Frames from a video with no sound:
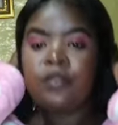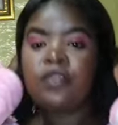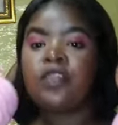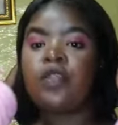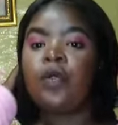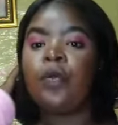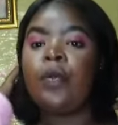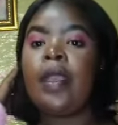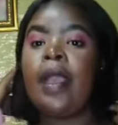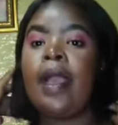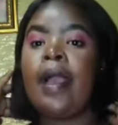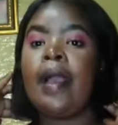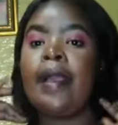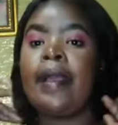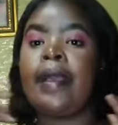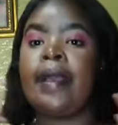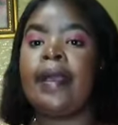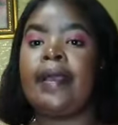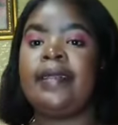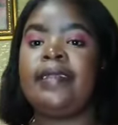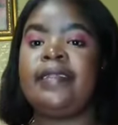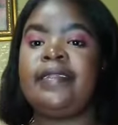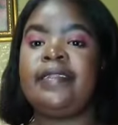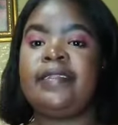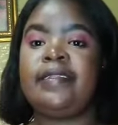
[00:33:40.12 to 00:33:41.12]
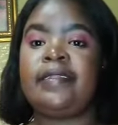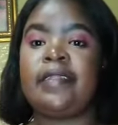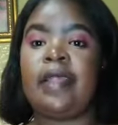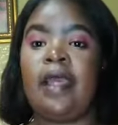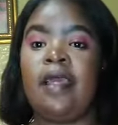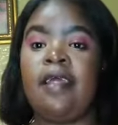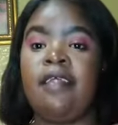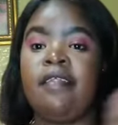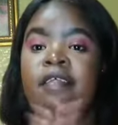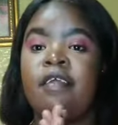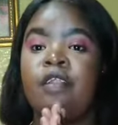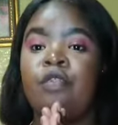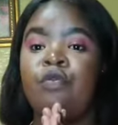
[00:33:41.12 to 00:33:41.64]
So yeah, guys,
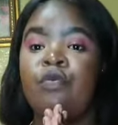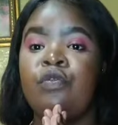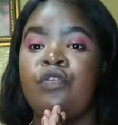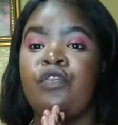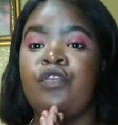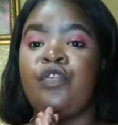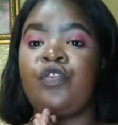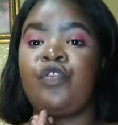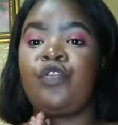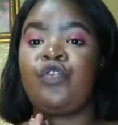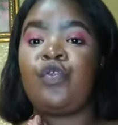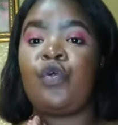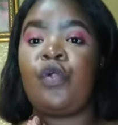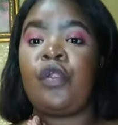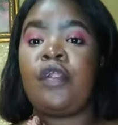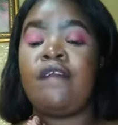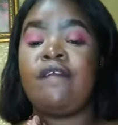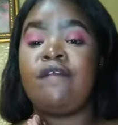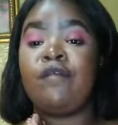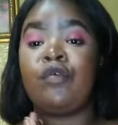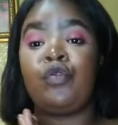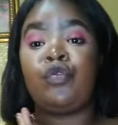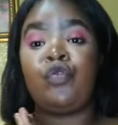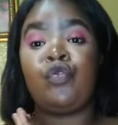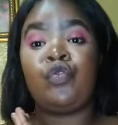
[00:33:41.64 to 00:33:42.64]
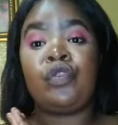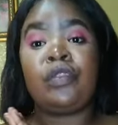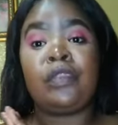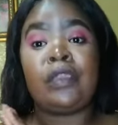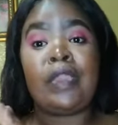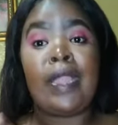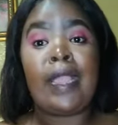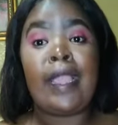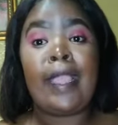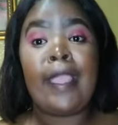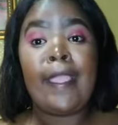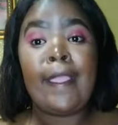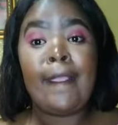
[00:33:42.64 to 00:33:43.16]
that was the story for
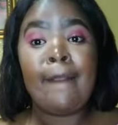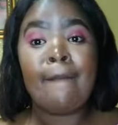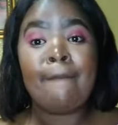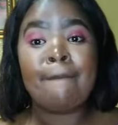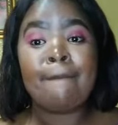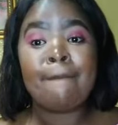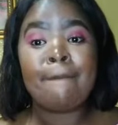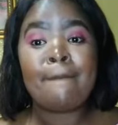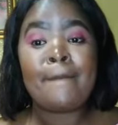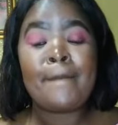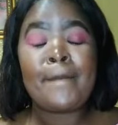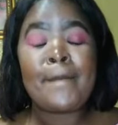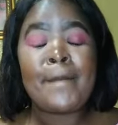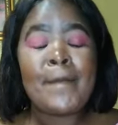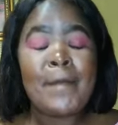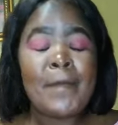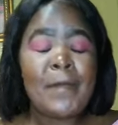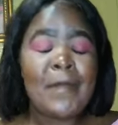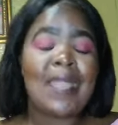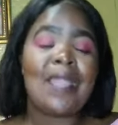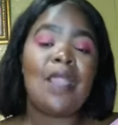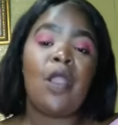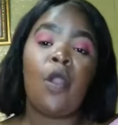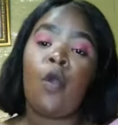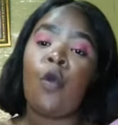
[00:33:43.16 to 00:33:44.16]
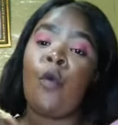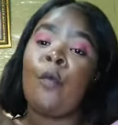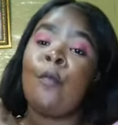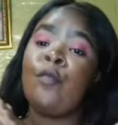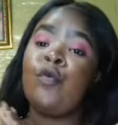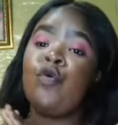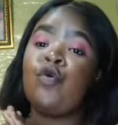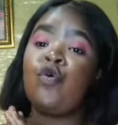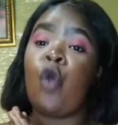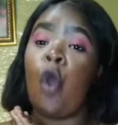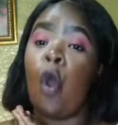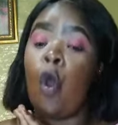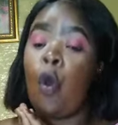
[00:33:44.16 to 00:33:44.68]
today.
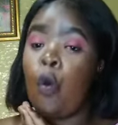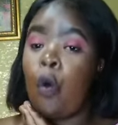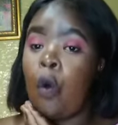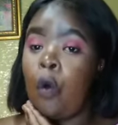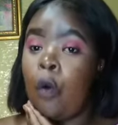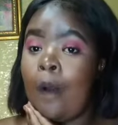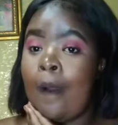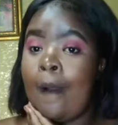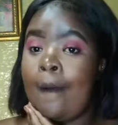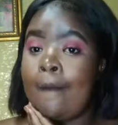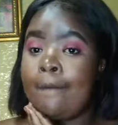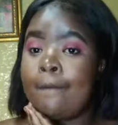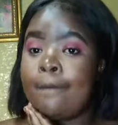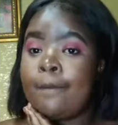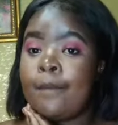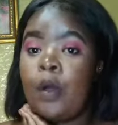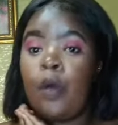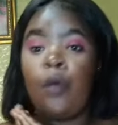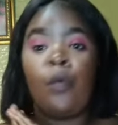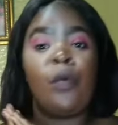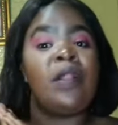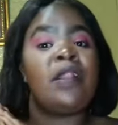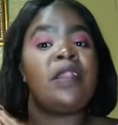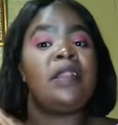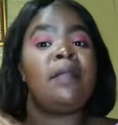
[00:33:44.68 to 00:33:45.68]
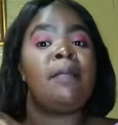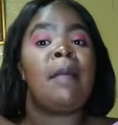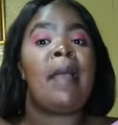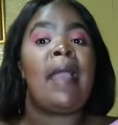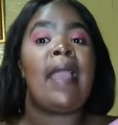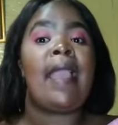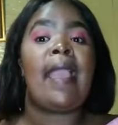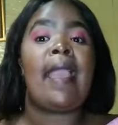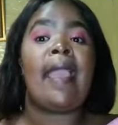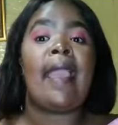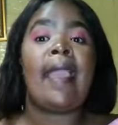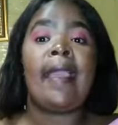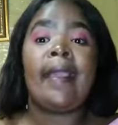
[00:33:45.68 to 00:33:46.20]
Mugo with my
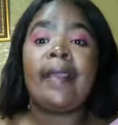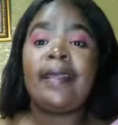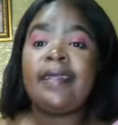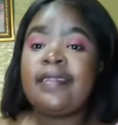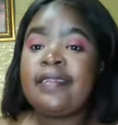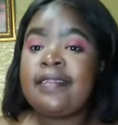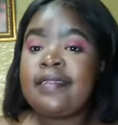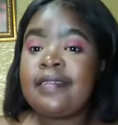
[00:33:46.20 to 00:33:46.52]
ex.